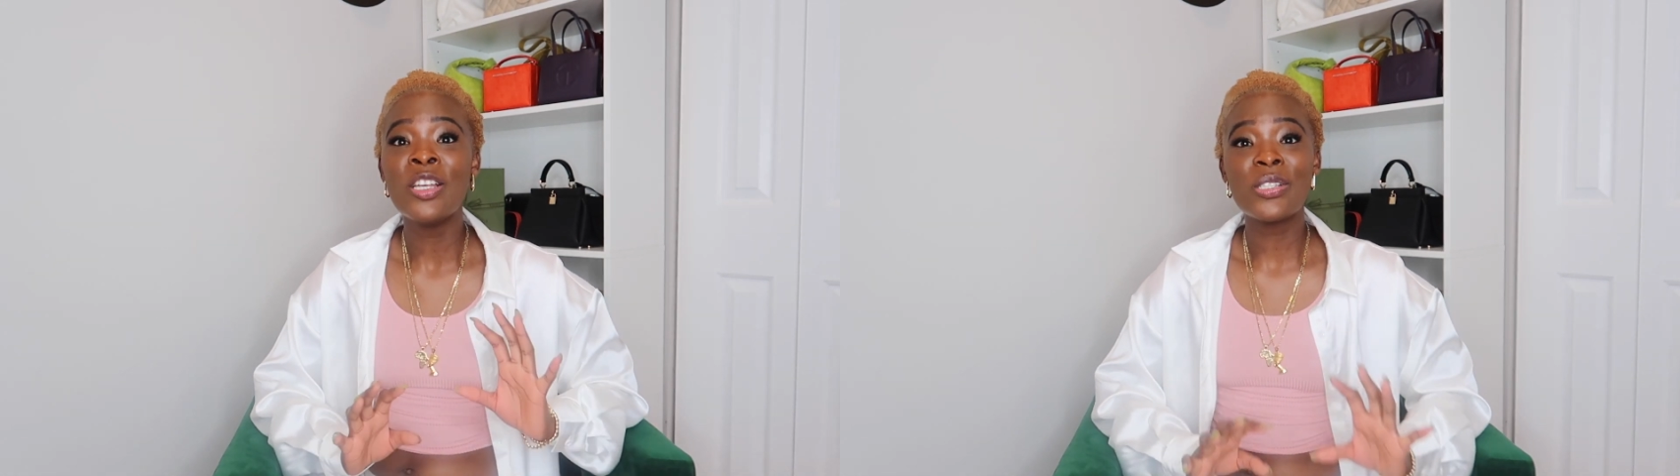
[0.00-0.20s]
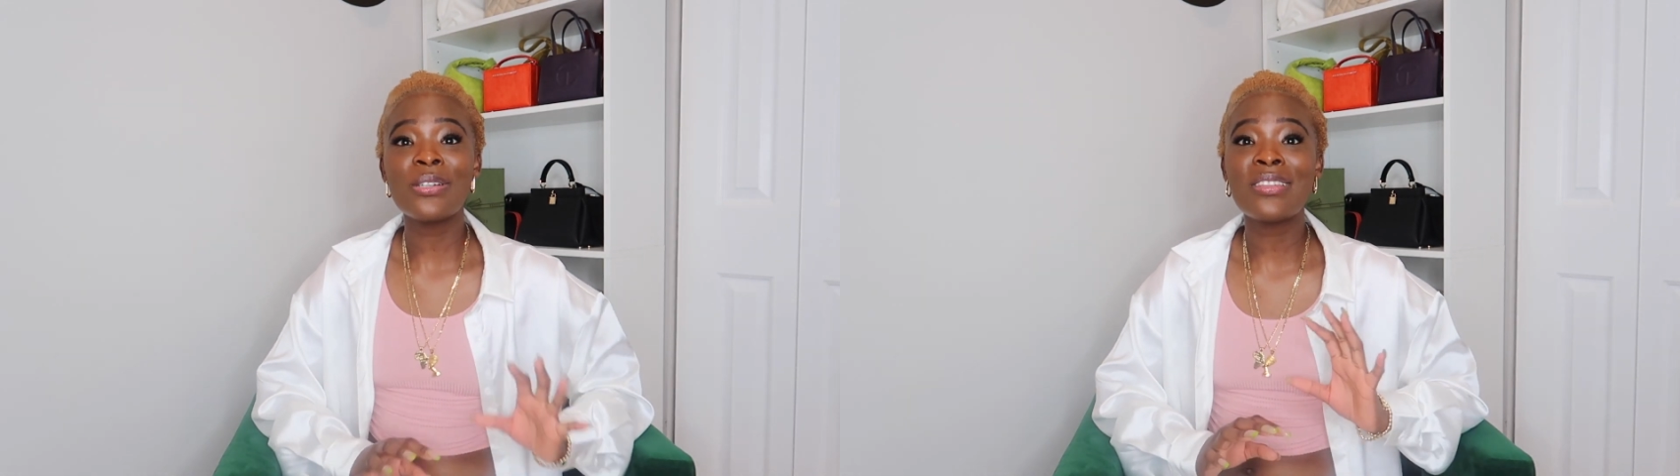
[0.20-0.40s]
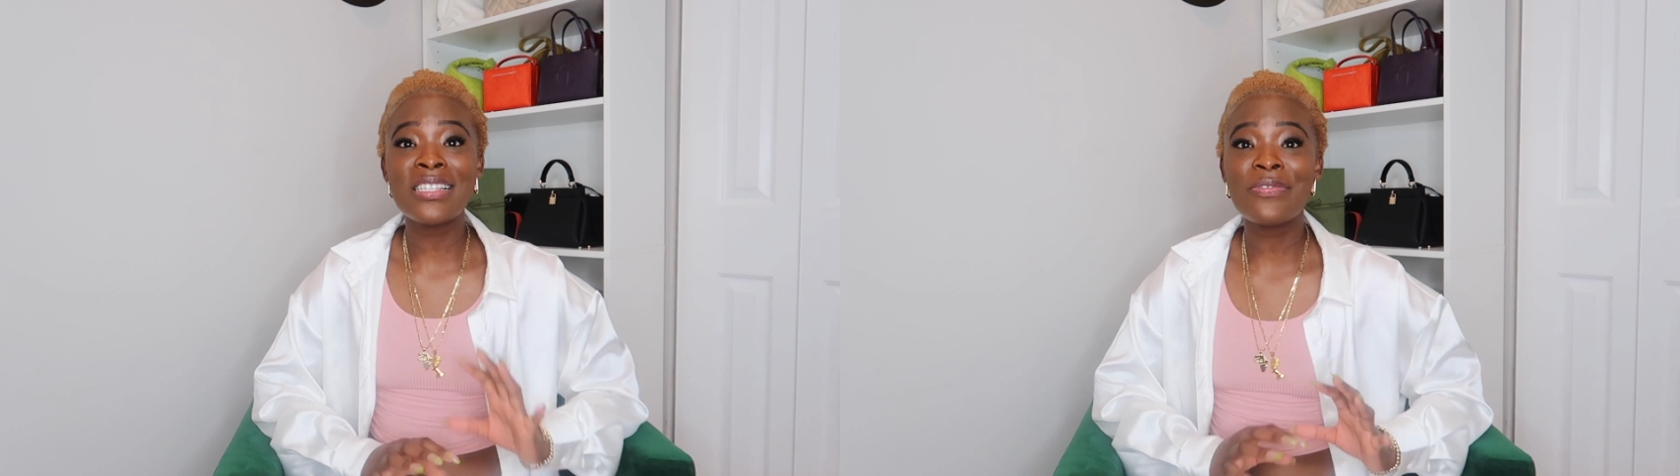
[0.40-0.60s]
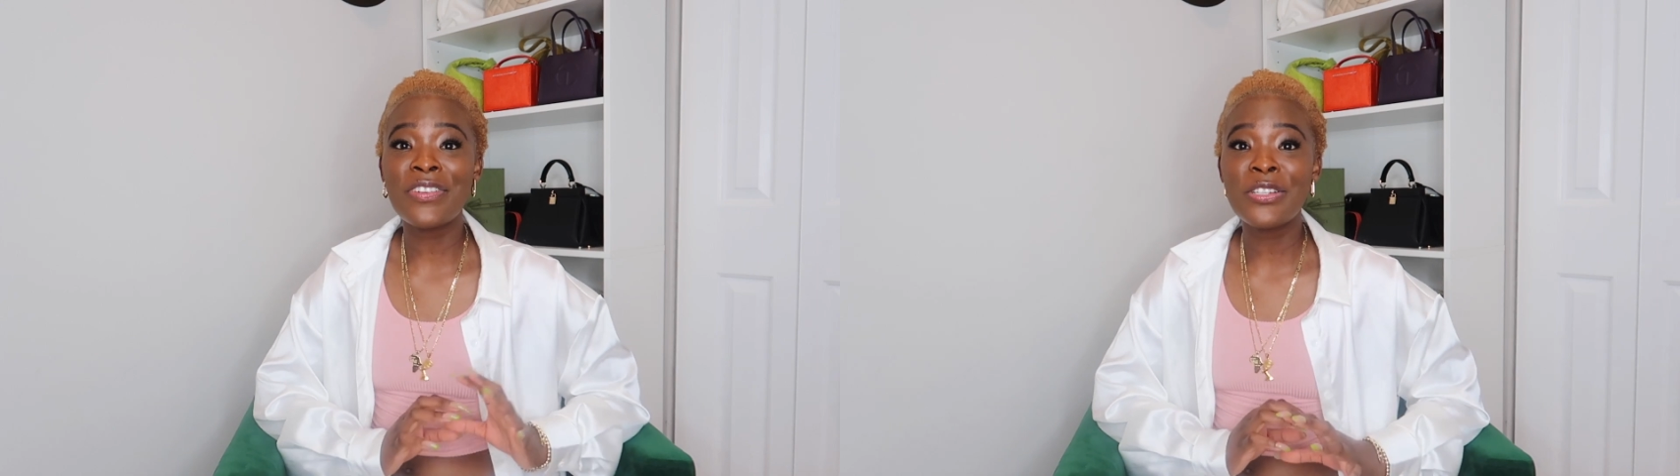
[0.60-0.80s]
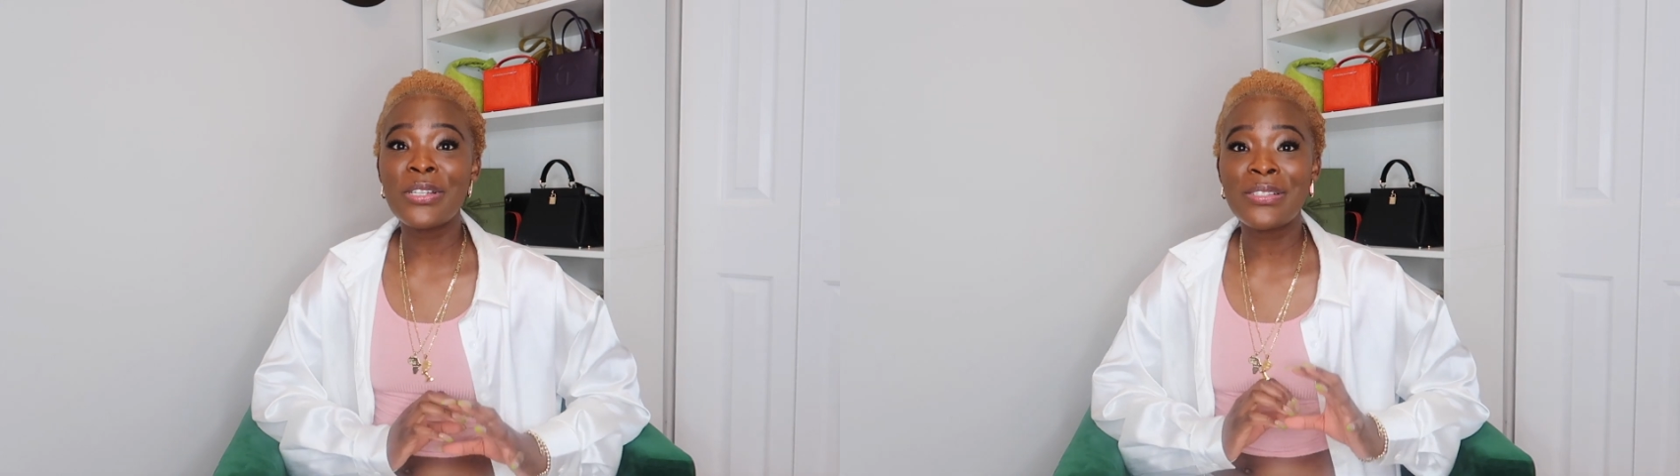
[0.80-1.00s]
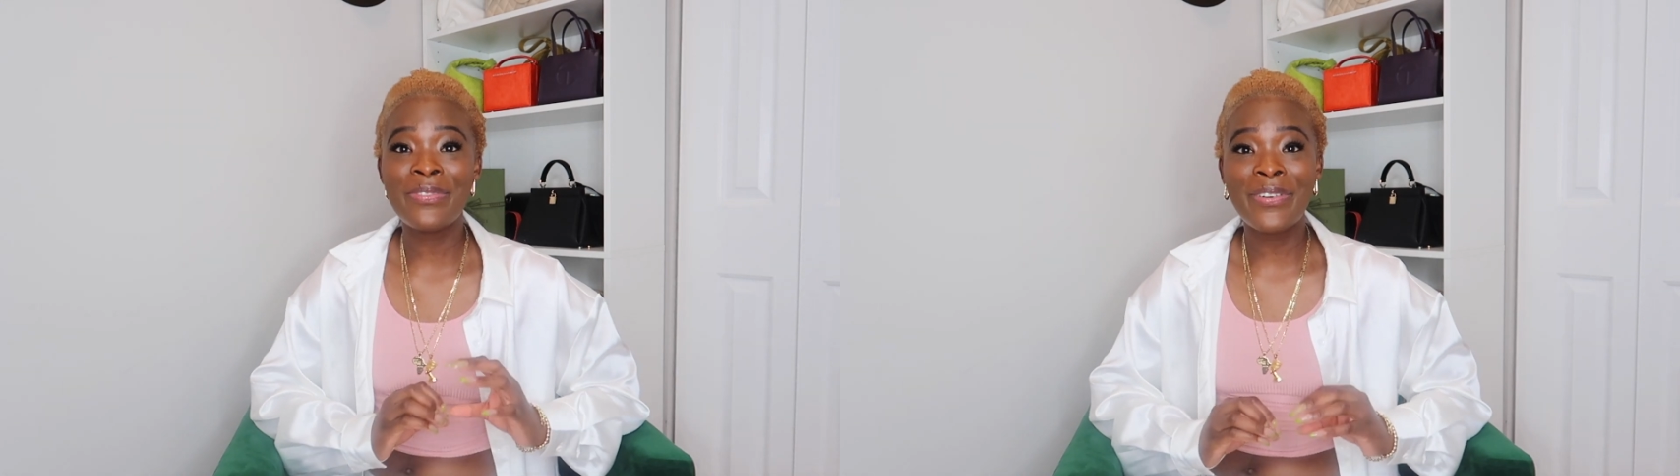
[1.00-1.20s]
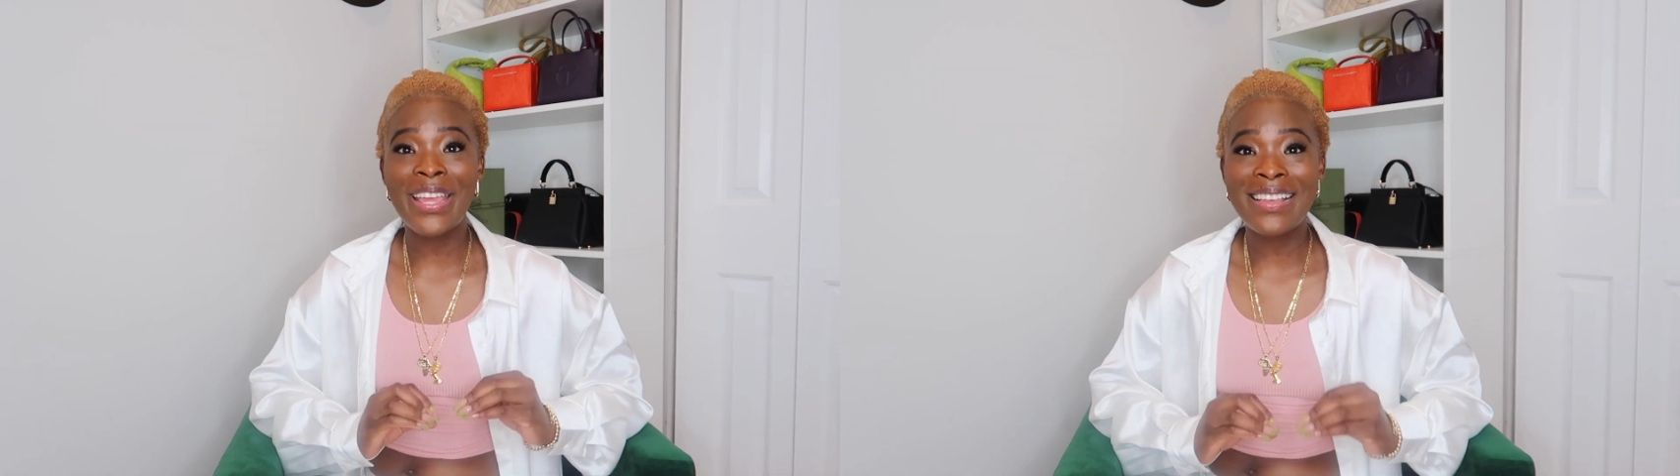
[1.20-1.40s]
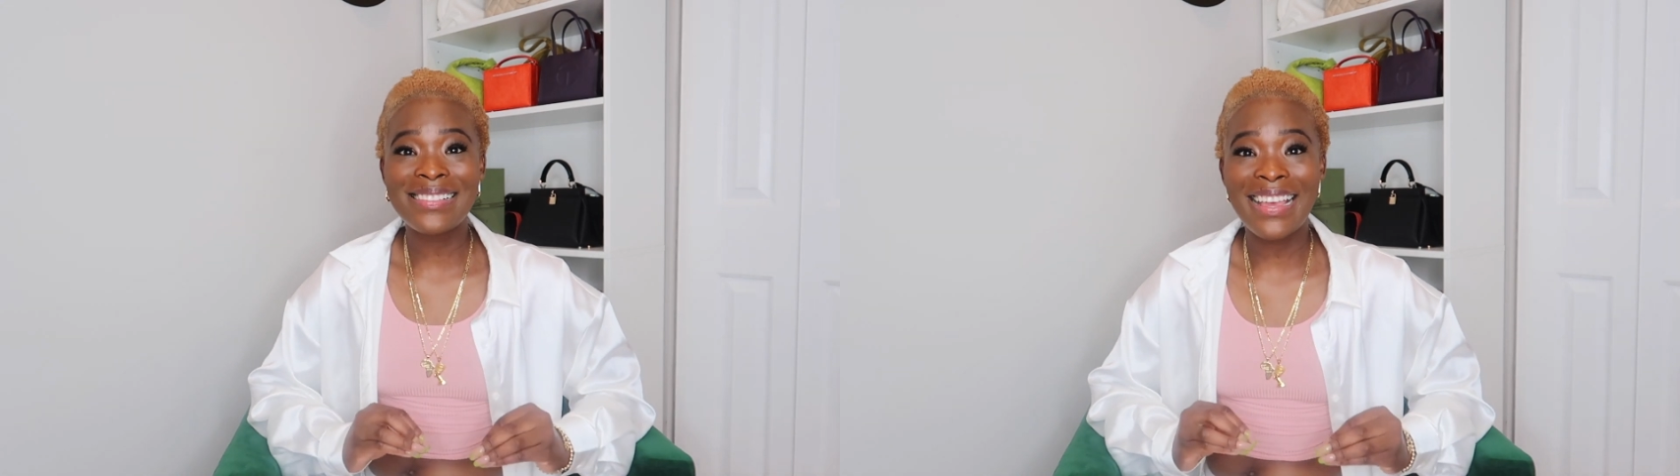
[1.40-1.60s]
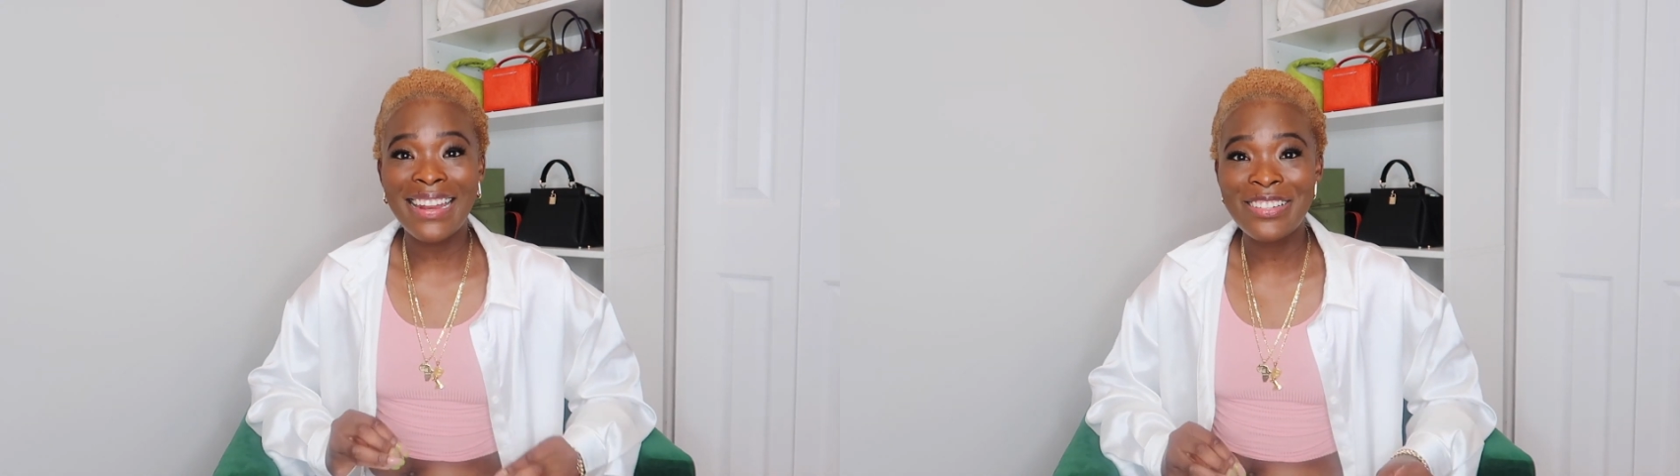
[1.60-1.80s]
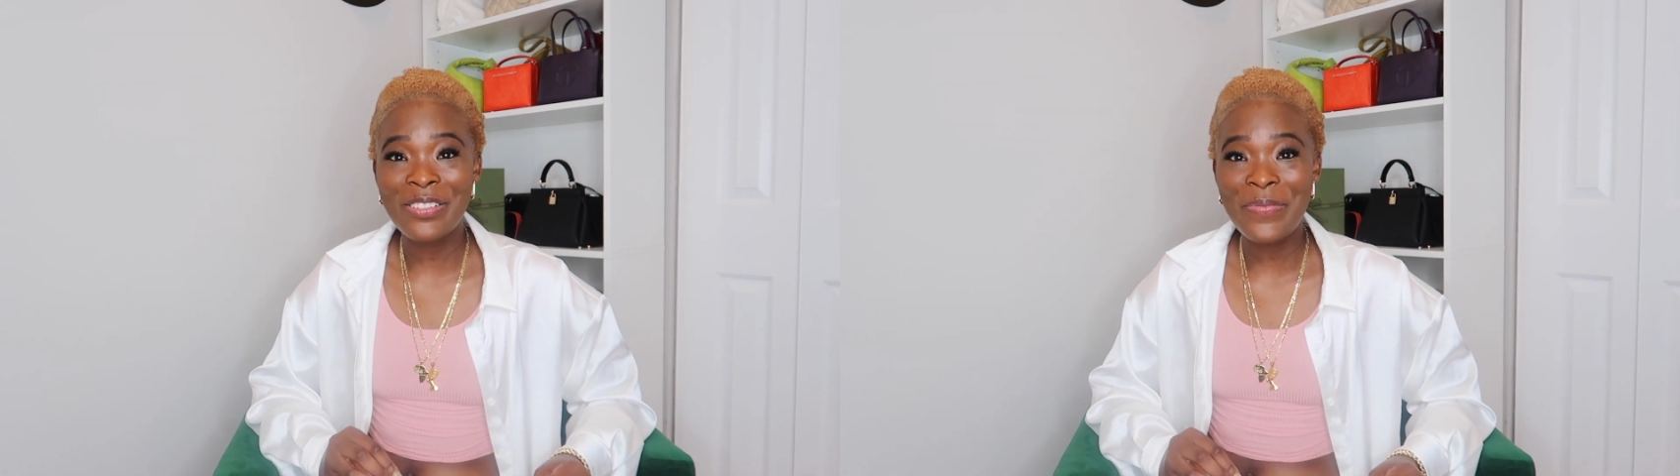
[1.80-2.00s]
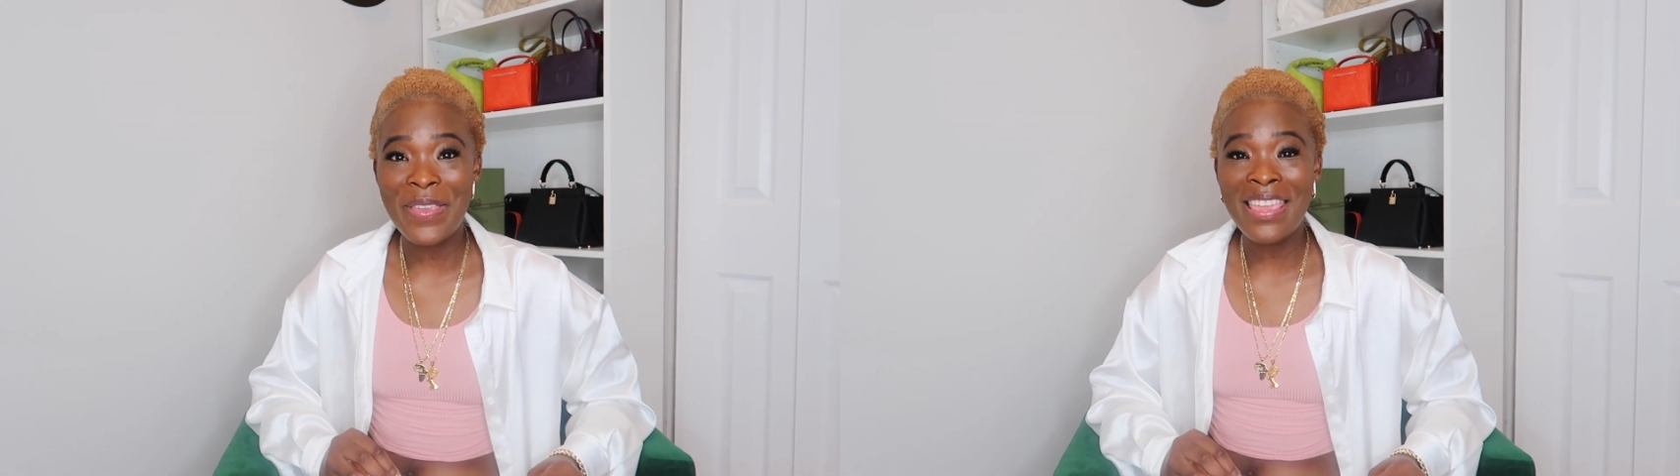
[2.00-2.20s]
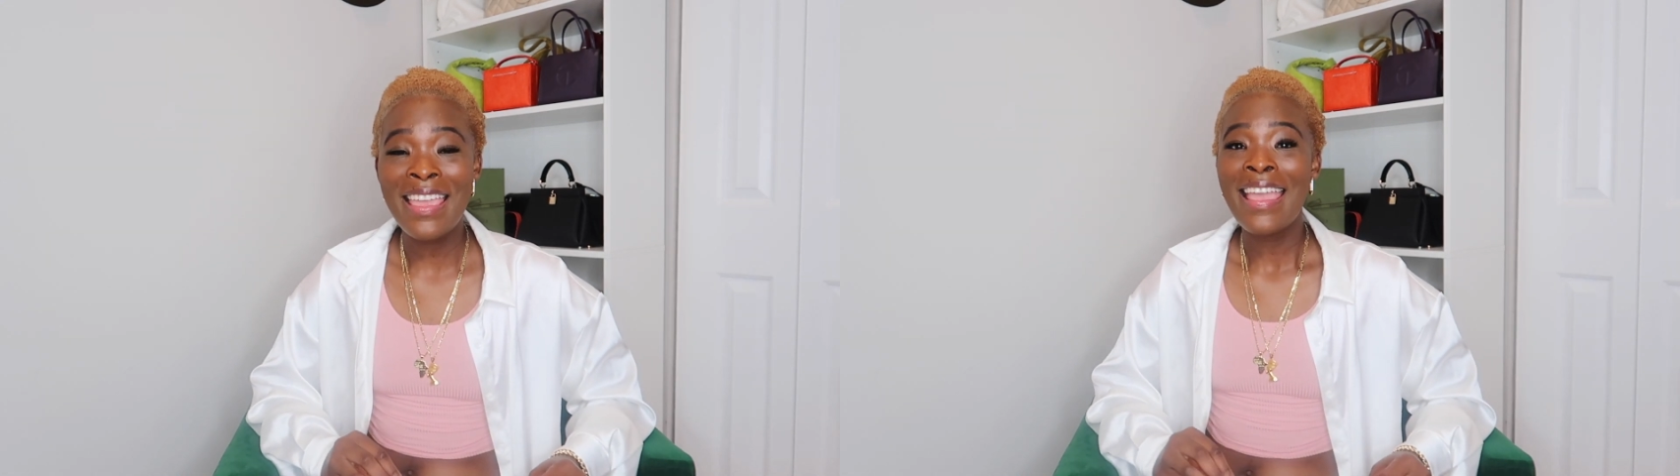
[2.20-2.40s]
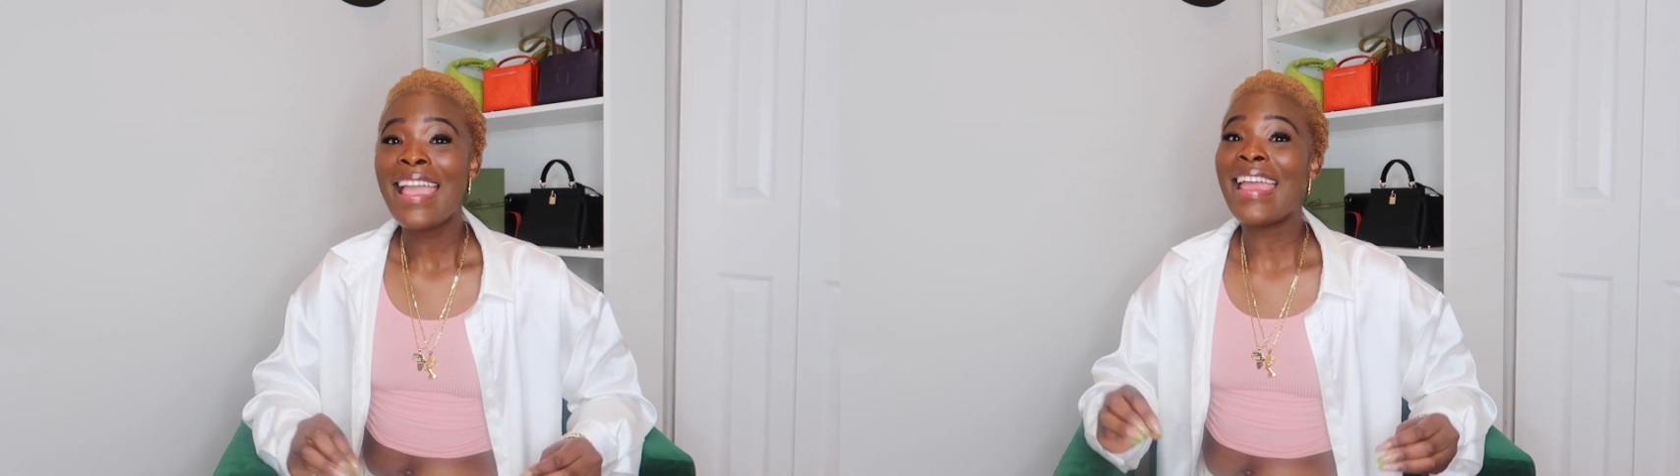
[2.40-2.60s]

So this video is very exciting to me